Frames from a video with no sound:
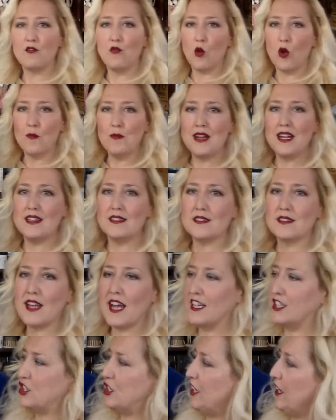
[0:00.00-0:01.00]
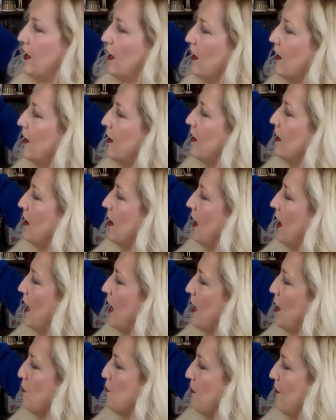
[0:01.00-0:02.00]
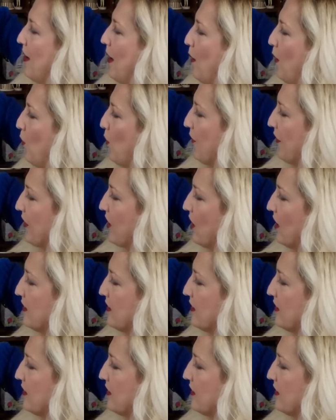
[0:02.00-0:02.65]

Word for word: a 4-minute sketch here of how I want the